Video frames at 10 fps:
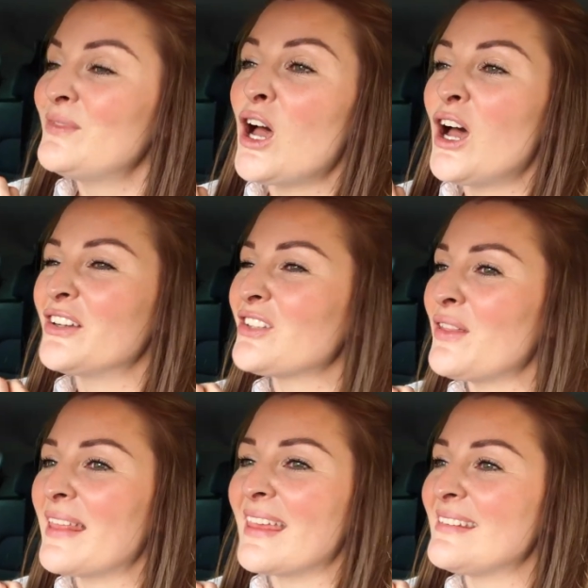No, I
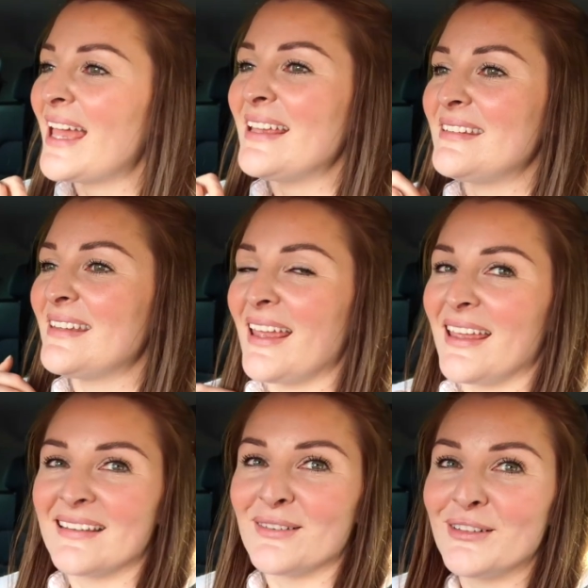don't think it's
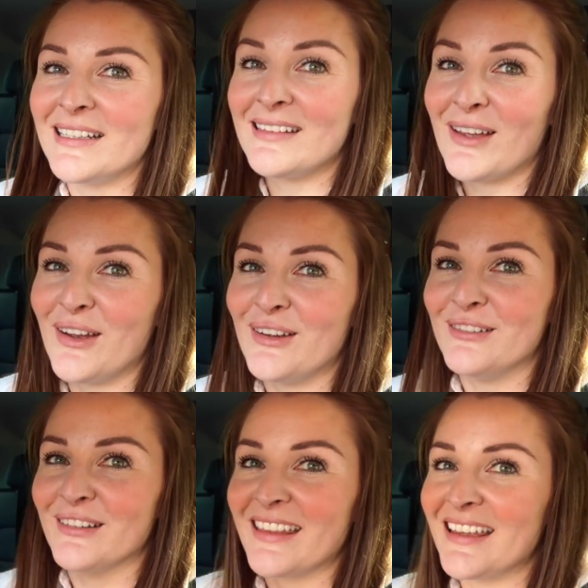Hastings. I really
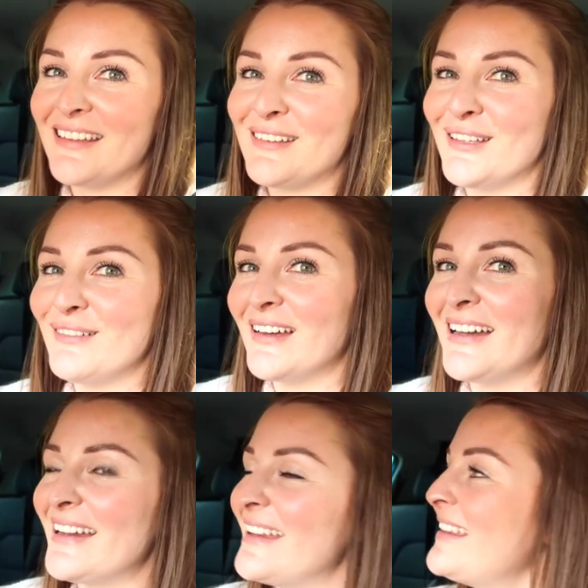don't. I think he's too
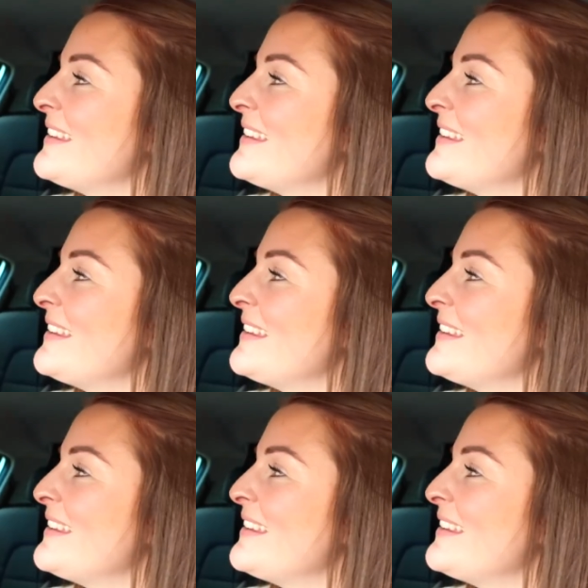nice.